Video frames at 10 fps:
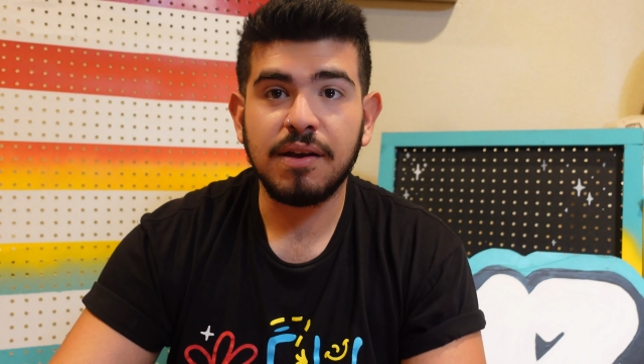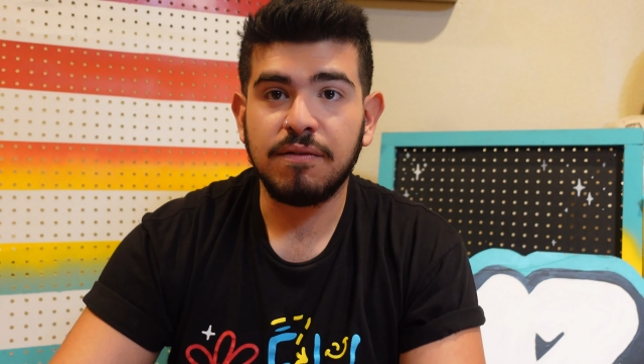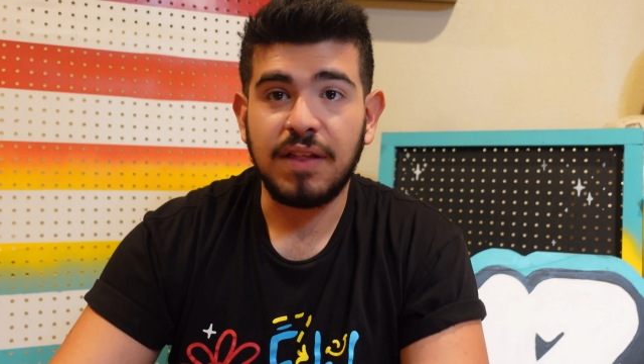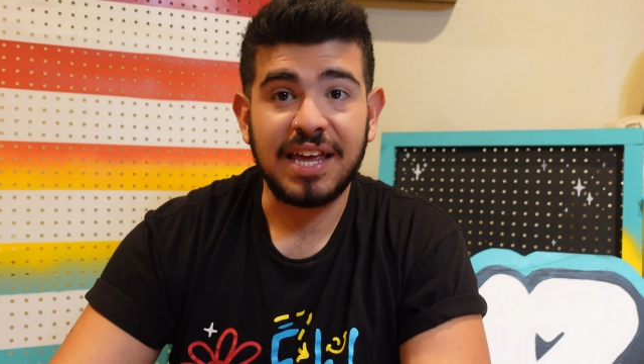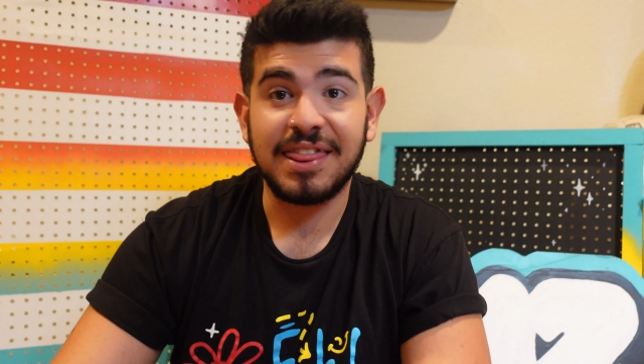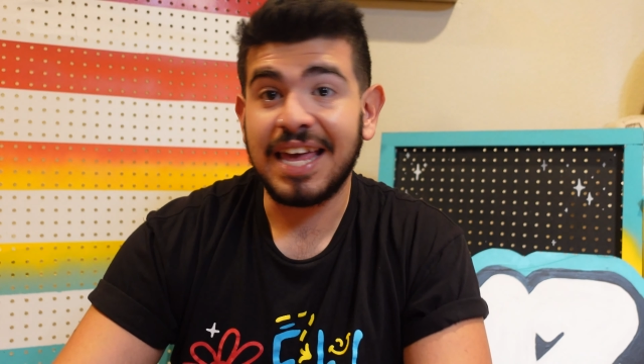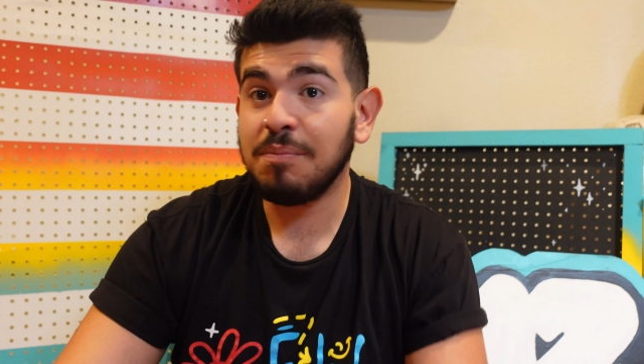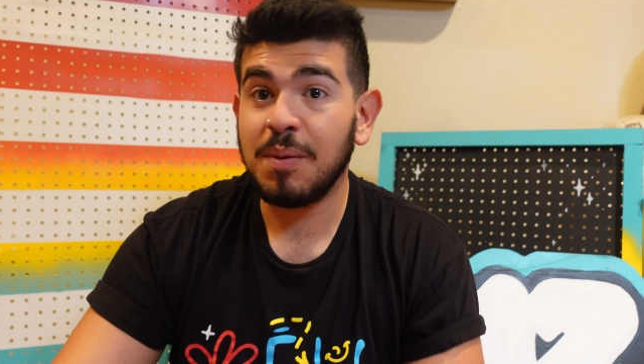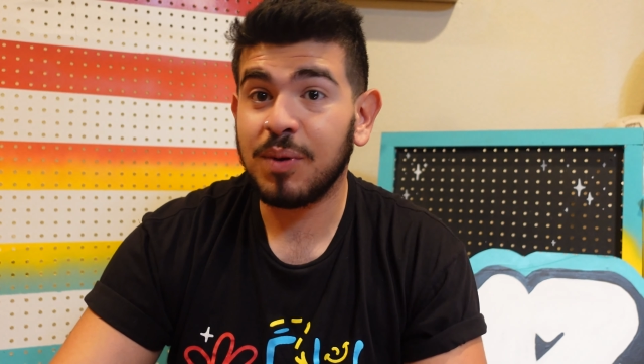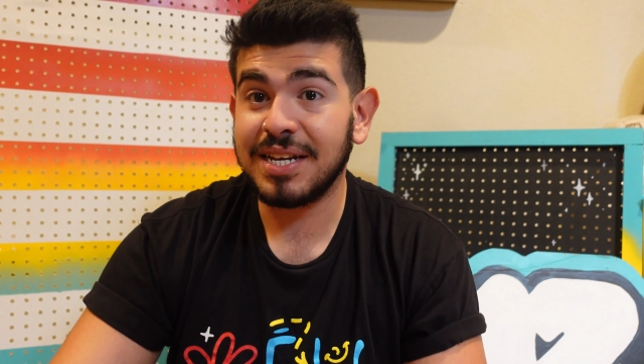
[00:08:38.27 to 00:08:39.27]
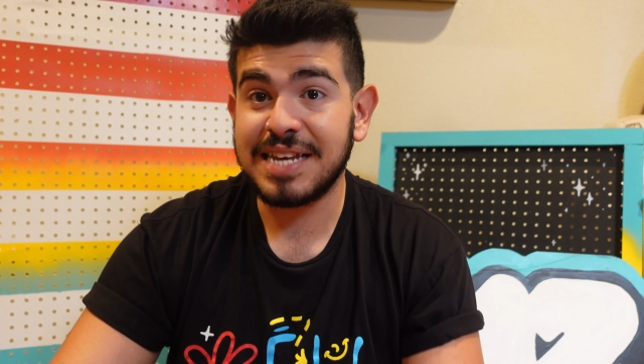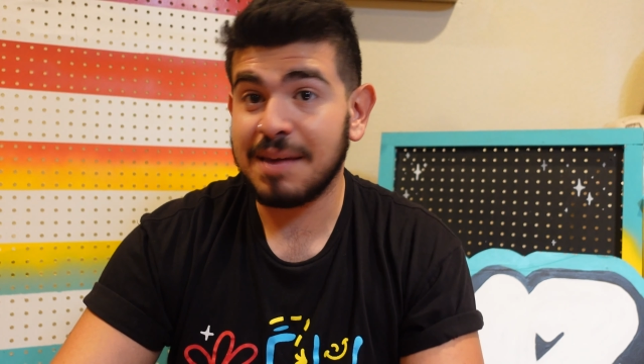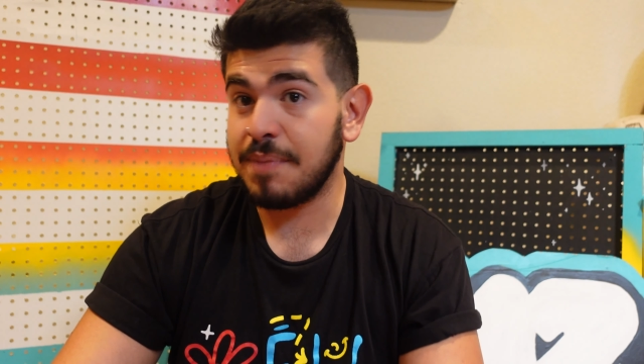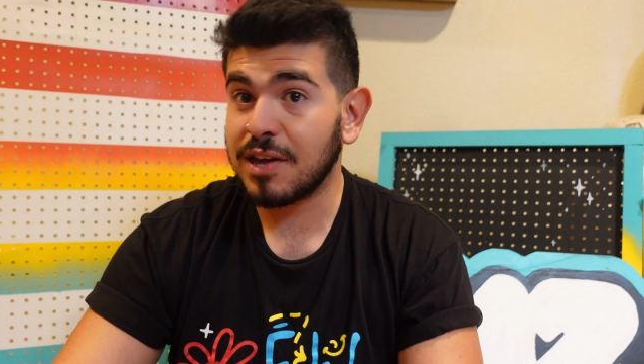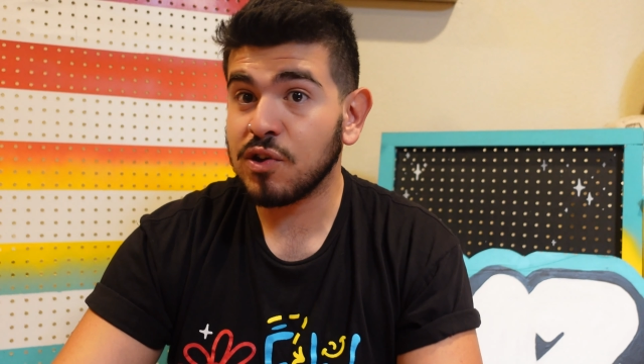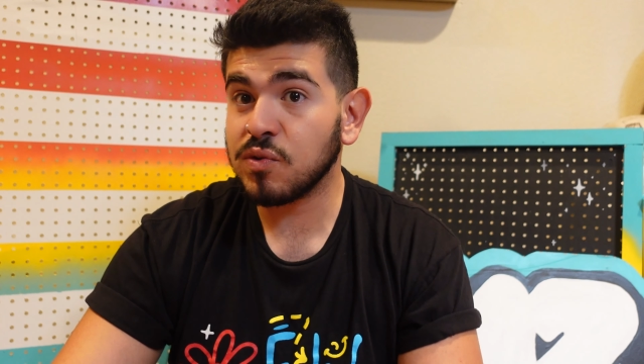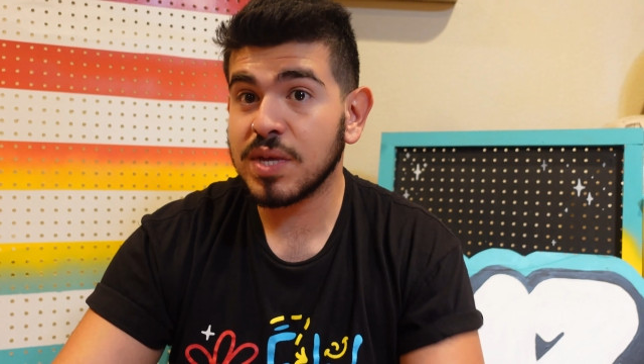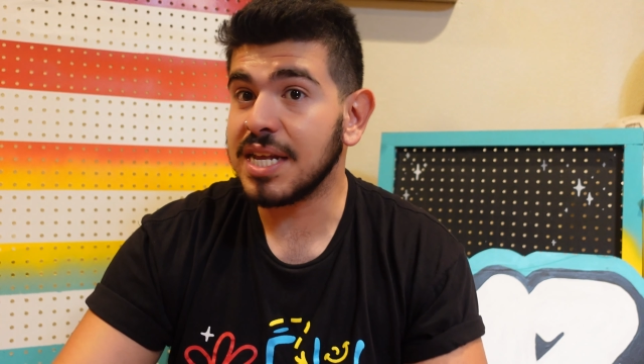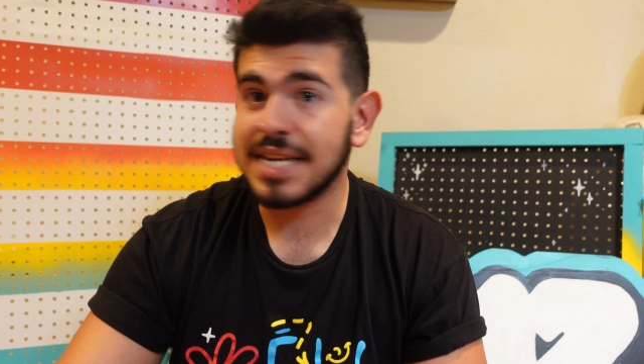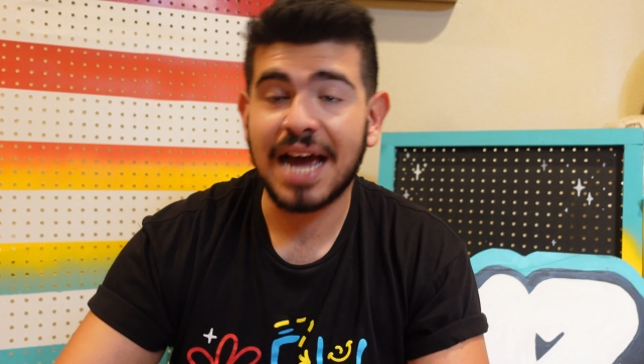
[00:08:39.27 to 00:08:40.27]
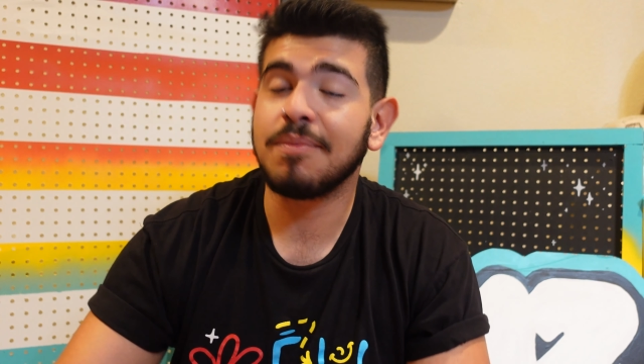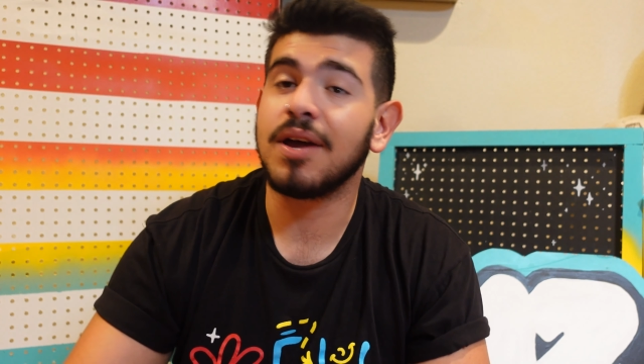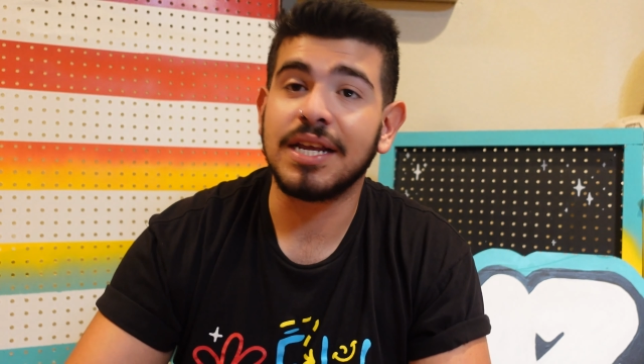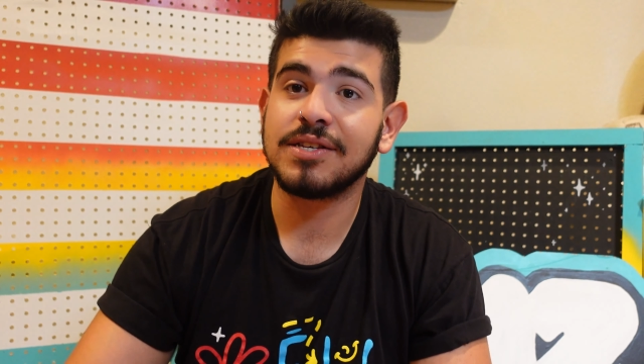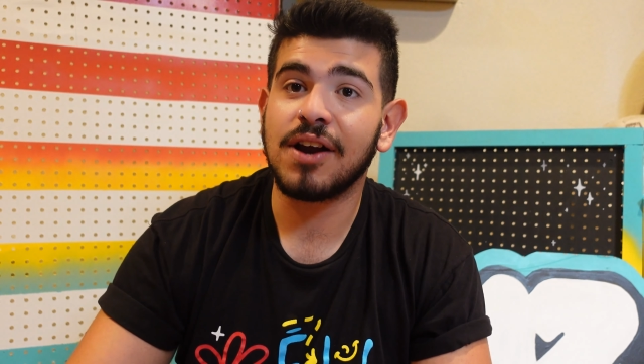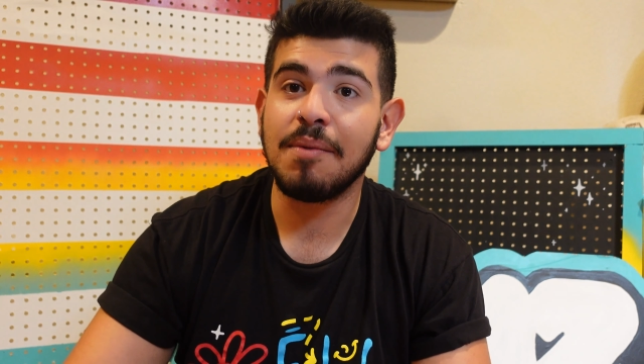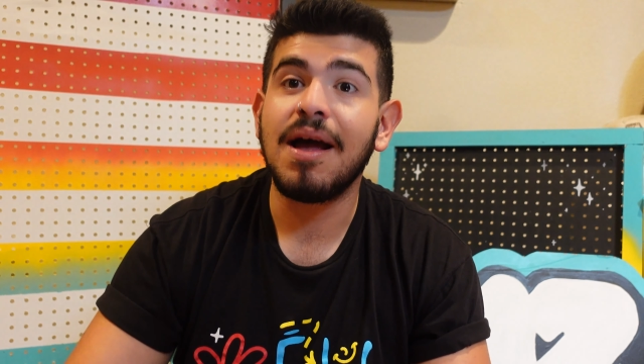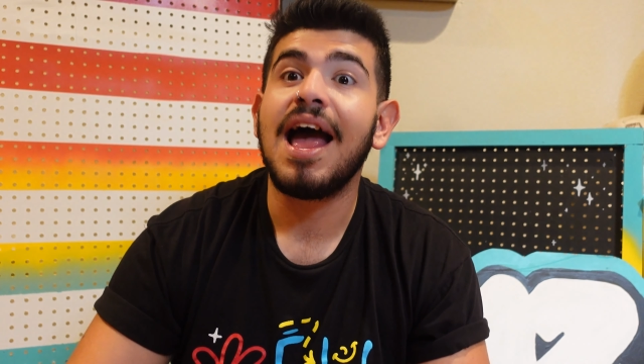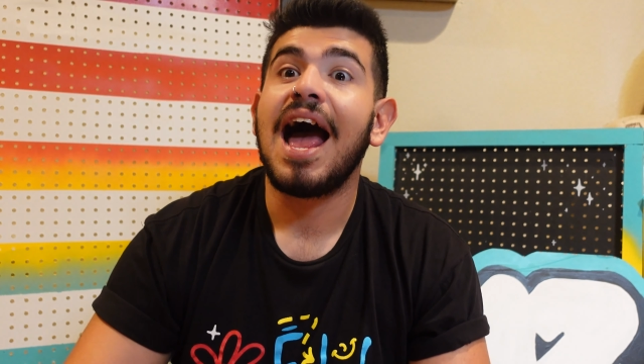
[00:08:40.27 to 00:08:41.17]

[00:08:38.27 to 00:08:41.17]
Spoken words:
of like thing people can take pictures with and tag me on Instagram.